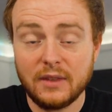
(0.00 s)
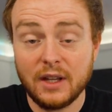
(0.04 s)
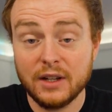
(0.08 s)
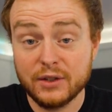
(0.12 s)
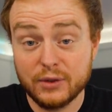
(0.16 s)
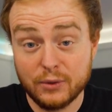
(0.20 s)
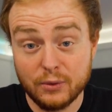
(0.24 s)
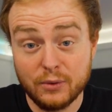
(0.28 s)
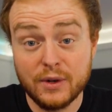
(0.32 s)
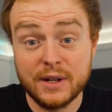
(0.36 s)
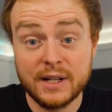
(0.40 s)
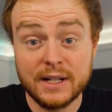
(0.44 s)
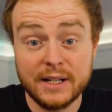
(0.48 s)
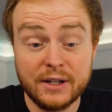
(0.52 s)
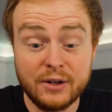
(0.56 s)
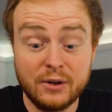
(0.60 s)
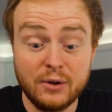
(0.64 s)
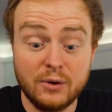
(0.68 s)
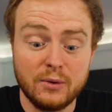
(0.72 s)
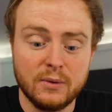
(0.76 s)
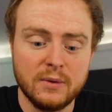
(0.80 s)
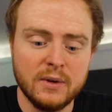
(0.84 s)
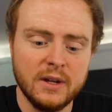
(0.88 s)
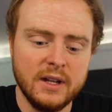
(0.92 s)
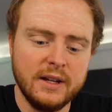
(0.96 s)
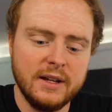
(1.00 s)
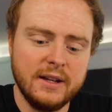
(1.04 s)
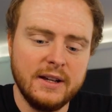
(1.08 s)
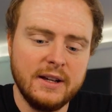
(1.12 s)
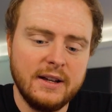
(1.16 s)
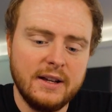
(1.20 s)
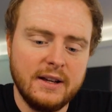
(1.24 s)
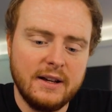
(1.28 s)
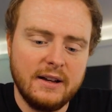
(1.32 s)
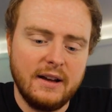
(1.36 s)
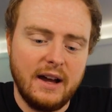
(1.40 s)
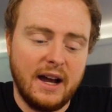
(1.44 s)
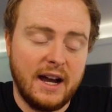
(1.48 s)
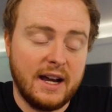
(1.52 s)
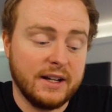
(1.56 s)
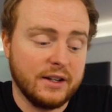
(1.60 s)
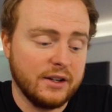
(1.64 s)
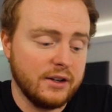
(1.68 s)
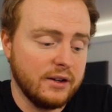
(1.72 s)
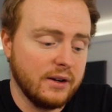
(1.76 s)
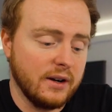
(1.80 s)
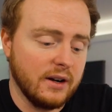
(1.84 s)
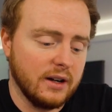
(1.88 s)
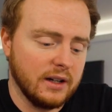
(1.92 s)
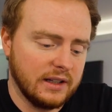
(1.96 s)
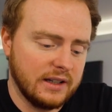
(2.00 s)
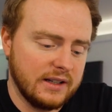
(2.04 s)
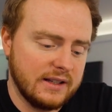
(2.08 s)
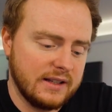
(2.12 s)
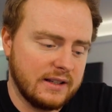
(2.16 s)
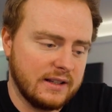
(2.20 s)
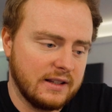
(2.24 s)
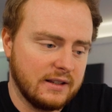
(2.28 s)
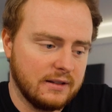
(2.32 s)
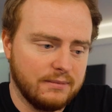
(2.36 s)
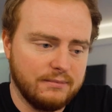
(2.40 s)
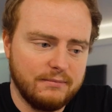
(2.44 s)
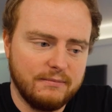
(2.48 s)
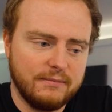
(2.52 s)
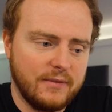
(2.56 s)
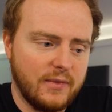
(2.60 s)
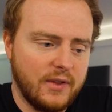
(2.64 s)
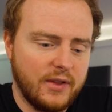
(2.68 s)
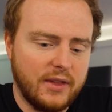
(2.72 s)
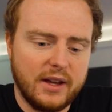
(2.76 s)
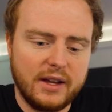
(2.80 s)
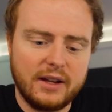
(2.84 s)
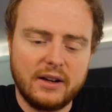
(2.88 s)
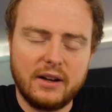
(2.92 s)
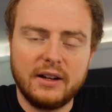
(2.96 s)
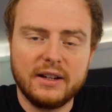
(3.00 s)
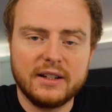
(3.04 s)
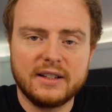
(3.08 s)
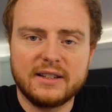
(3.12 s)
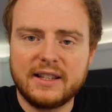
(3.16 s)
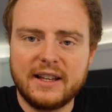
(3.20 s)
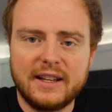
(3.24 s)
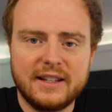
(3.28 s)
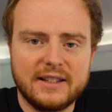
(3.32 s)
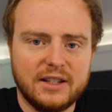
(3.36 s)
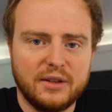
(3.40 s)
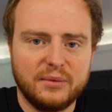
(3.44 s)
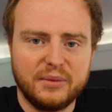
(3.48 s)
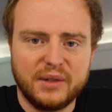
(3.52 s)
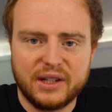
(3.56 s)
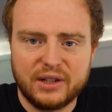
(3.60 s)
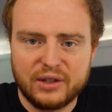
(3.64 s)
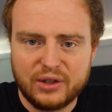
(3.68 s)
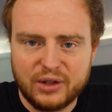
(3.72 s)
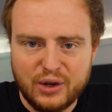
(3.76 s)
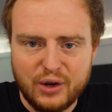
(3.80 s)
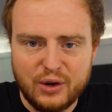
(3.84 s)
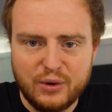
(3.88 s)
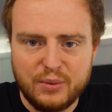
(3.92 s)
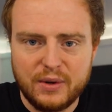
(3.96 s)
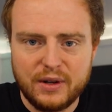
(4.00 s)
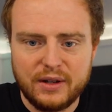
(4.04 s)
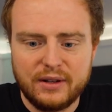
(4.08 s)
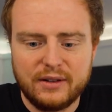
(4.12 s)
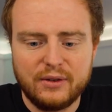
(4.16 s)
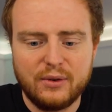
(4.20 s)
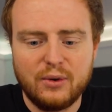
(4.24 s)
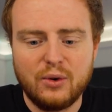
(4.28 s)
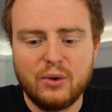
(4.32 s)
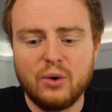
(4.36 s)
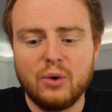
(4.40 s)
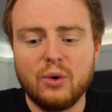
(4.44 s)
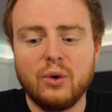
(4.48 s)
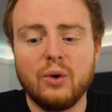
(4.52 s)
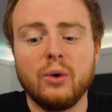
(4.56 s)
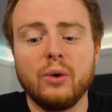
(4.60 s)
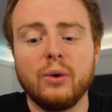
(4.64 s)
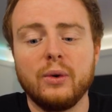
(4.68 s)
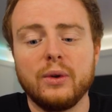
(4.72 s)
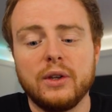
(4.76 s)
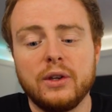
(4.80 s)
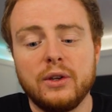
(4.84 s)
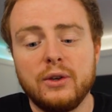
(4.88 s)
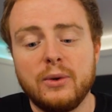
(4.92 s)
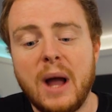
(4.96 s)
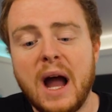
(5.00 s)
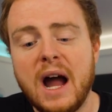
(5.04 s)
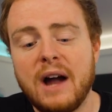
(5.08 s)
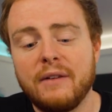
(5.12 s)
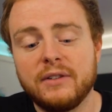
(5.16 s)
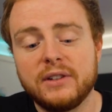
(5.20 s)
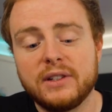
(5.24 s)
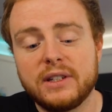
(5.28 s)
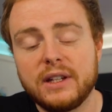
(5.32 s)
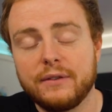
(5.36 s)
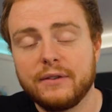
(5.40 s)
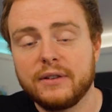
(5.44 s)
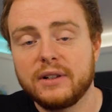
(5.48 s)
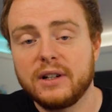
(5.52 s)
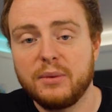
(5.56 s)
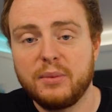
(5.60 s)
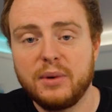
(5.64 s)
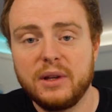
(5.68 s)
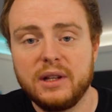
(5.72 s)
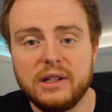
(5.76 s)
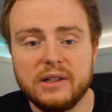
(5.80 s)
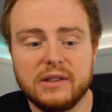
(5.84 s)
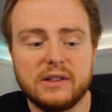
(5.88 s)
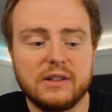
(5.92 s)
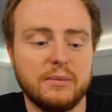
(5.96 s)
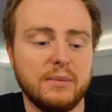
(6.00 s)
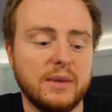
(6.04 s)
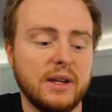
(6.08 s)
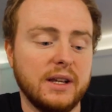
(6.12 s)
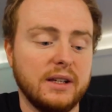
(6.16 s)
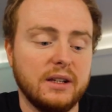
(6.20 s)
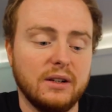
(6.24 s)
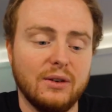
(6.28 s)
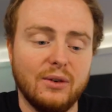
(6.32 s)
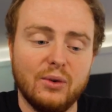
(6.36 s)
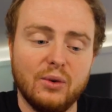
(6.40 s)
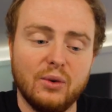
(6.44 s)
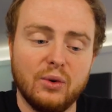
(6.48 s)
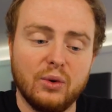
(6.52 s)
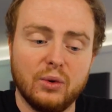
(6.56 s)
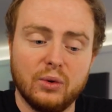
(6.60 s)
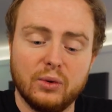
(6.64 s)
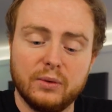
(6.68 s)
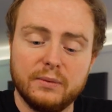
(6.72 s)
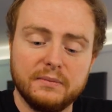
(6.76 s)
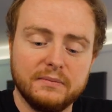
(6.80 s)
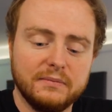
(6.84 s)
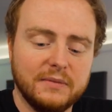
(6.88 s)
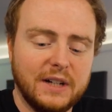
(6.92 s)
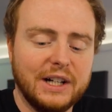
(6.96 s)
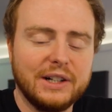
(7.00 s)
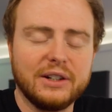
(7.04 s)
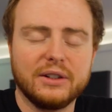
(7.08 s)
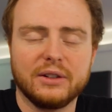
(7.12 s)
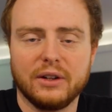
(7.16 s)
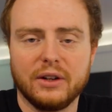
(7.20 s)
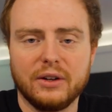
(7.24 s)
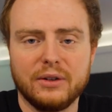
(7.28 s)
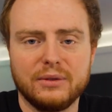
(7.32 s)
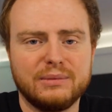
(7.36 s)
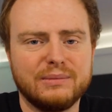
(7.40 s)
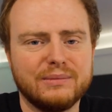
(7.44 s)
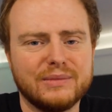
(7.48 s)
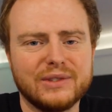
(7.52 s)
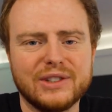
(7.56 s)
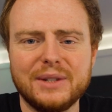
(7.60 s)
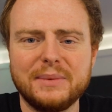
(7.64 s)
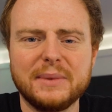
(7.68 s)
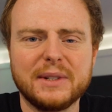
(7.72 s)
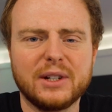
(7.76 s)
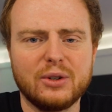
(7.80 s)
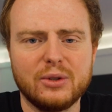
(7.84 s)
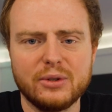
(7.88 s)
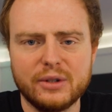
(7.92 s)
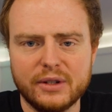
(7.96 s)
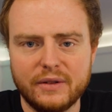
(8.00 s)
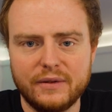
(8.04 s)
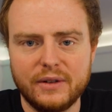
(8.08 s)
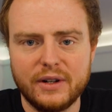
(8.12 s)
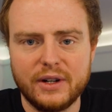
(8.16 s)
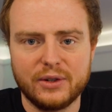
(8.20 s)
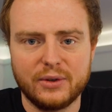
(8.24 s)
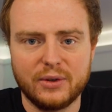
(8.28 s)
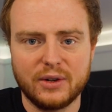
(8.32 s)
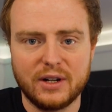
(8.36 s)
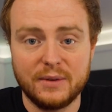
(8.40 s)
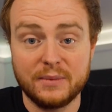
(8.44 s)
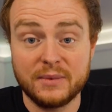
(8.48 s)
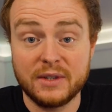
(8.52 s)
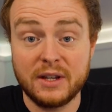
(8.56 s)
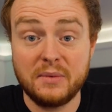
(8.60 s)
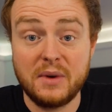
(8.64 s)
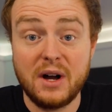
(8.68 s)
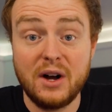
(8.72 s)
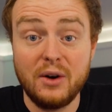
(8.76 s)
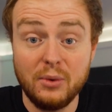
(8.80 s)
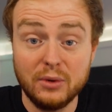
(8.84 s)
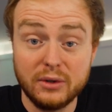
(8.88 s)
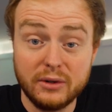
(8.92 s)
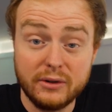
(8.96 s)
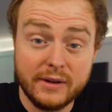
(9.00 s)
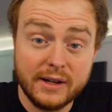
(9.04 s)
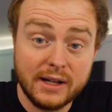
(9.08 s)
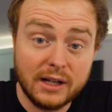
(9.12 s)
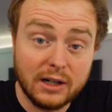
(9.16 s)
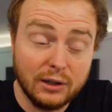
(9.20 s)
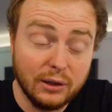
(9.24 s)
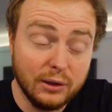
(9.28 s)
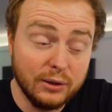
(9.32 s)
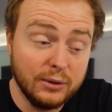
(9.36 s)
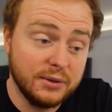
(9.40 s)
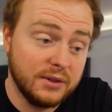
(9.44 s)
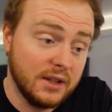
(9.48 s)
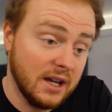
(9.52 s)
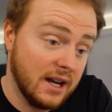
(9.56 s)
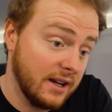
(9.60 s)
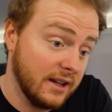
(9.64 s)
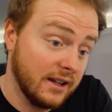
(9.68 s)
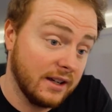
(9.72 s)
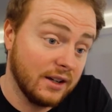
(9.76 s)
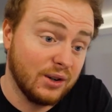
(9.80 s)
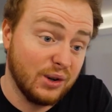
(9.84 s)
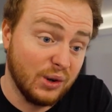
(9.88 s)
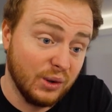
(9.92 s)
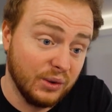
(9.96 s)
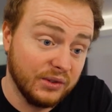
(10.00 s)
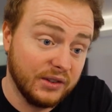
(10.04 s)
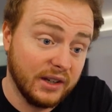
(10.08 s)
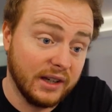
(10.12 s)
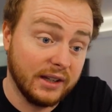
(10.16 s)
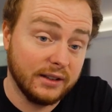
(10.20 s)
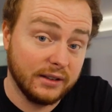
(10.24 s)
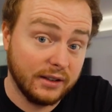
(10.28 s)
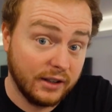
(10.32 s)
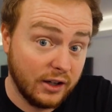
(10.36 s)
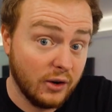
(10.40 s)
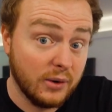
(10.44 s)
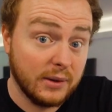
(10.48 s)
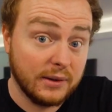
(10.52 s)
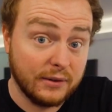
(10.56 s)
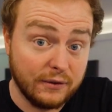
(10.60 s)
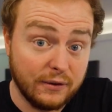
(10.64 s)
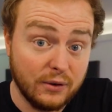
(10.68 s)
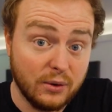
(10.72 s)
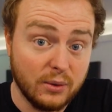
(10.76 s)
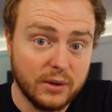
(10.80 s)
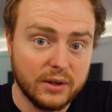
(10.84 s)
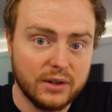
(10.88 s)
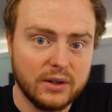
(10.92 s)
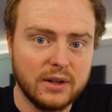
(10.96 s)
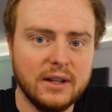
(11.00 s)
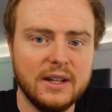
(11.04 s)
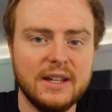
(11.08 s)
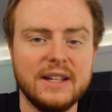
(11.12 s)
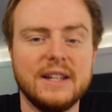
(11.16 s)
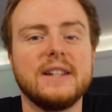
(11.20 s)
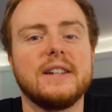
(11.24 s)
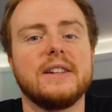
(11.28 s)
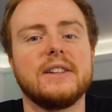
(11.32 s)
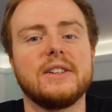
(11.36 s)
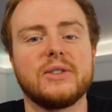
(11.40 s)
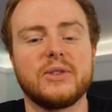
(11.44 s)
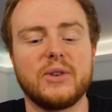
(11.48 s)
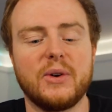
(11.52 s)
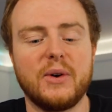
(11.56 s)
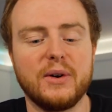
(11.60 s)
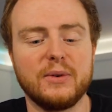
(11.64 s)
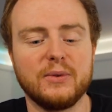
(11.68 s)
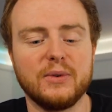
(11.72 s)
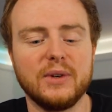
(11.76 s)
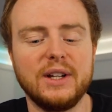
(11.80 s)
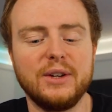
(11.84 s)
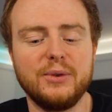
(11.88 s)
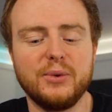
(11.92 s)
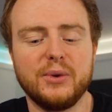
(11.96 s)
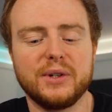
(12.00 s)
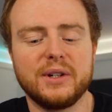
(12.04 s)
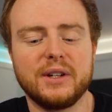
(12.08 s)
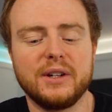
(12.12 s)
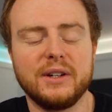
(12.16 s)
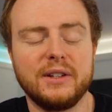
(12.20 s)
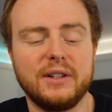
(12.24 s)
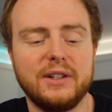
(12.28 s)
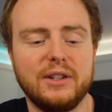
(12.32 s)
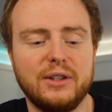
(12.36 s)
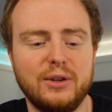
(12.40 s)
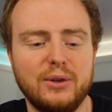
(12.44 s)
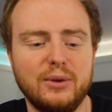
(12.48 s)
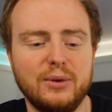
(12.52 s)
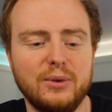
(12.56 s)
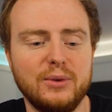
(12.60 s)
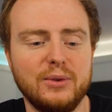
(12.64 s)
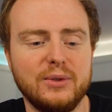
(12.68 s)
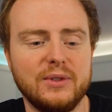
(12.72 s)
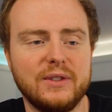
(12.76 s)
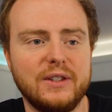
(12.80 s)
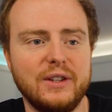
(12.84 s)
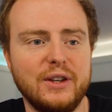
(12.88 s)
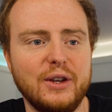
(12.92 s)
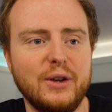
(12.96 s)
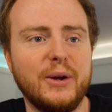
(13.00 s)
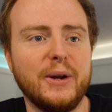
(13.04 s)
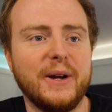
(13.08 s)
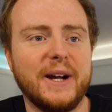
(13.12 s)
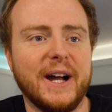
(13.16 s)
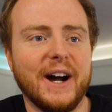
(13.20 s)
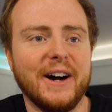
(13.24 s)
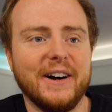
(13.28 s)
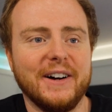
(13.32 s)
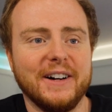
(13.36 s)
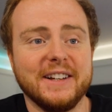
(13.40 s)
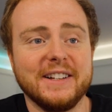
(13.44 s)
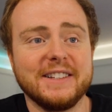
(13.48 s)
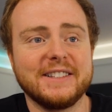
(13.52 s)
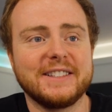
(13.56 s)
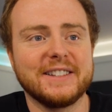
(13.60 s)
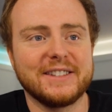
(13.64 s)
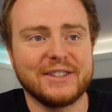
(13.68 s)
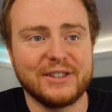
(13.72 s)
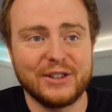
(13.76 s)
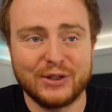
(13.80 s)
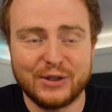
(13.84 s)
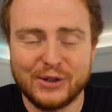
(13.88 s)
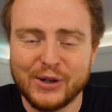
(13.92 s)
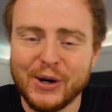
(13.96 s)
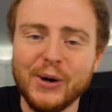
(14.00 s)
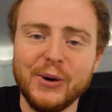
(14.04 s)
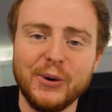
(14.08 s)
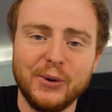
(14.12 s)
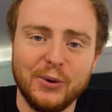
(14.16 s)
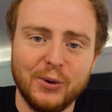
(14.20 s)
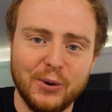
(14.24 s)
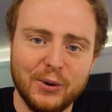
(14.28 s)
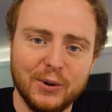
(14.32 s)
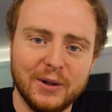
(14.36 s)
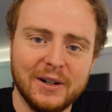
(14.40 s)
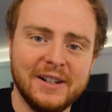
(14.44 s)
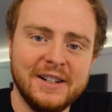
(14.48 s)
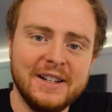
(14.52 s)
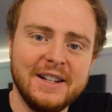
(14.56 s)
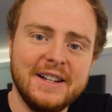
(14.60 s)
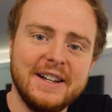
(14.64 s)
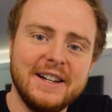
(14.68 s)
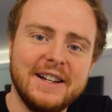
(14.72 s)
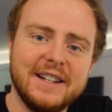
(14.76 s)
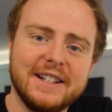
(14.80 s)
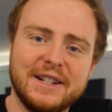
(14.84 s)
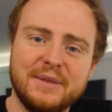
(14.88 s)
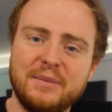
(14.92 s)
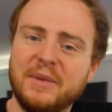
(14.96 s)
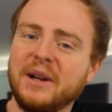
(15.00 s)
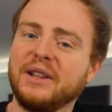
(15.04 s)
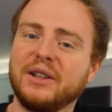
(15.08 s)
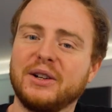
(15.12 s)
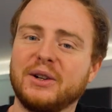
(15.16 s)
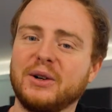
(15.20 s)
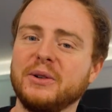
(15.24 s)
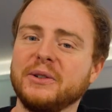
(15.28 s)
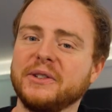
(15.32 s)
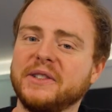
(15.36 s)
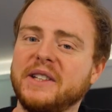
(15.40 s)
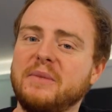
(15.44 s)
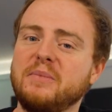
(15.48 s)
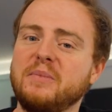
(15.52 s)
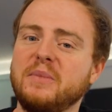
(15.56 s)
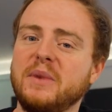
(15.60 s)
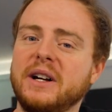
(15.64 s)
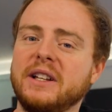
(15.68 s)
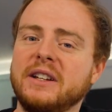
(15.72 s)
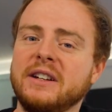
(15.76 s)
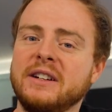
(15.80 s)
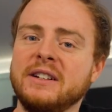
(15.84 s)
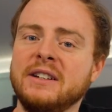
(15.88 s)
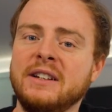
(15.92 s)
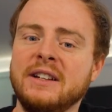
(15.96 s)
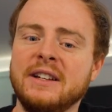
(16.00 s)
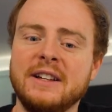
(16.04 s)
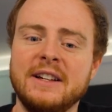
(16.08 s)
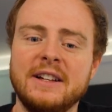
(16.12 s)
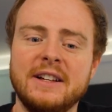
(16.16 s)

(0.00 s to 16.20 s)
It's really cool. And you guys think I say something stupid, or you have a different opinion to me, or I don't know, something controversial comes up. I want to include that in content going forward. So I really want to use you guys as a tool to make the content better,